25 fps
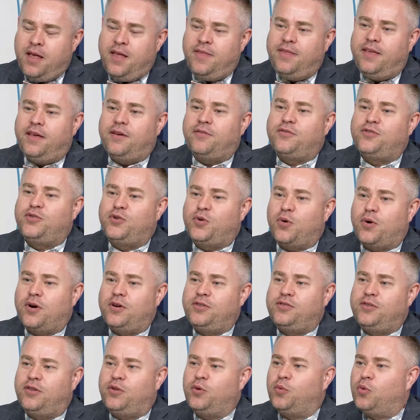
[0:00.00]
They have
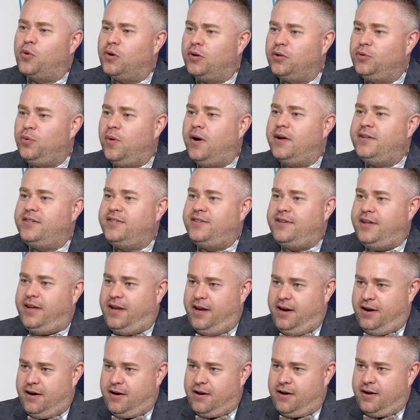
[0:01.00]
stories that the world wants to
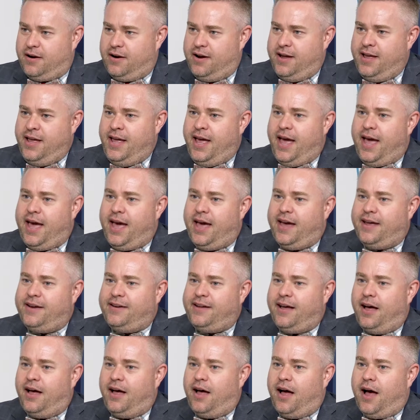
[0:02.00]
hear. And
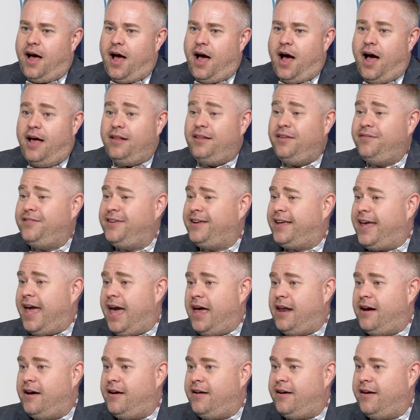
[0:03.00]
I live in
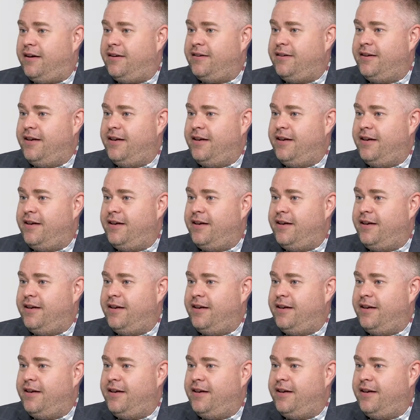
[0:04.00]
Canada.